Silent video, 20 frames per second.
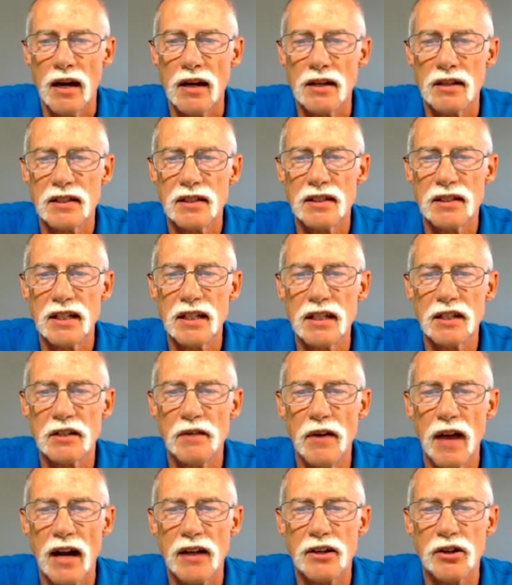six
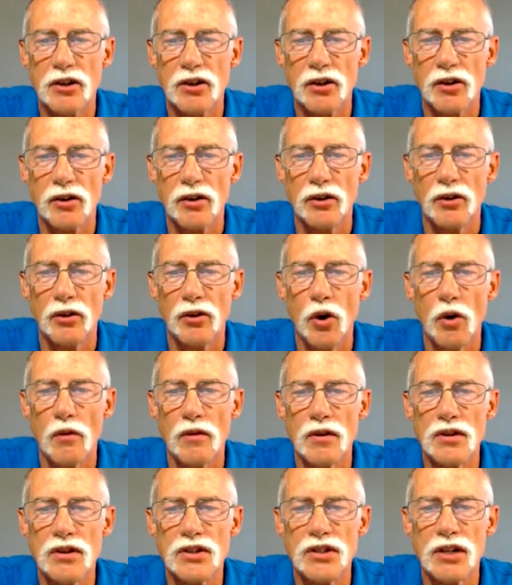factorial over
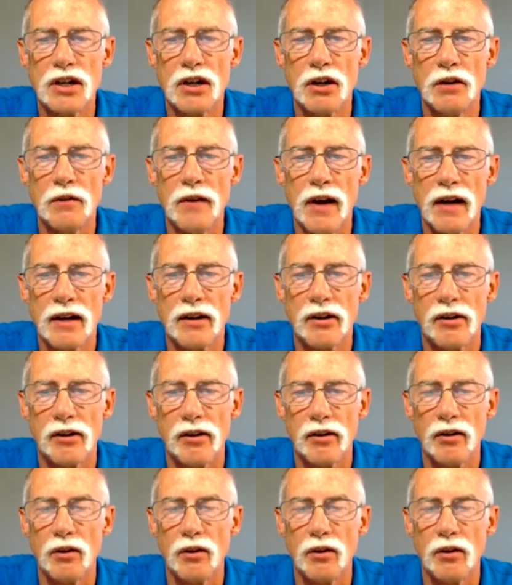zero factorial,